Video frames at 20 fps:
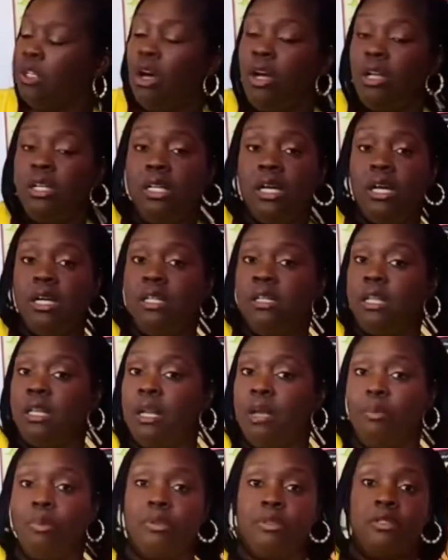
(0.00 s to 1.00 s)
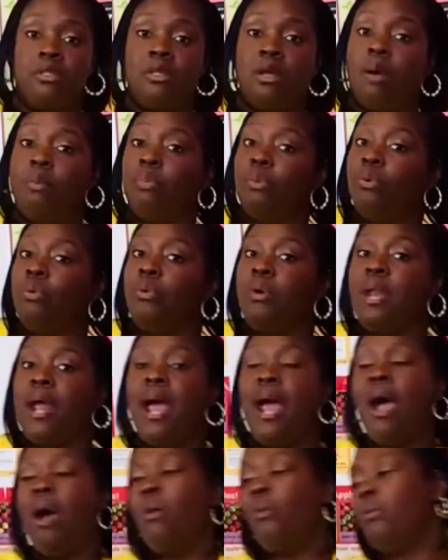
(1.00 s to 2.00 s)
the other numbers tumbled
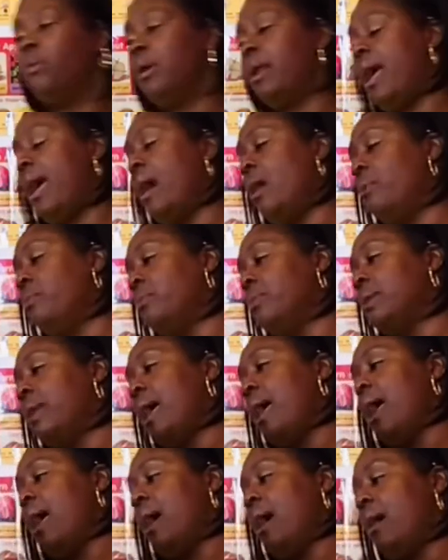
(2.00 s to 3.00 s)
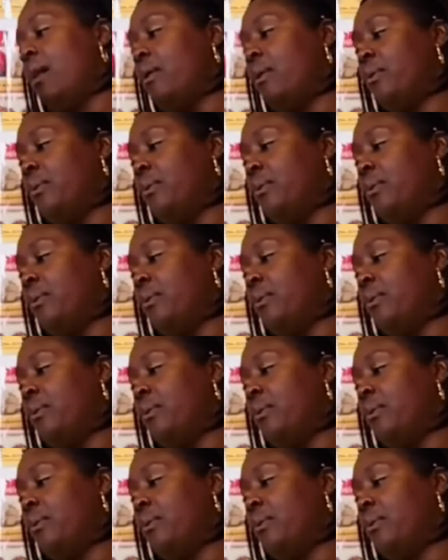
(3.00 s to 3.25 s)
down, down, down.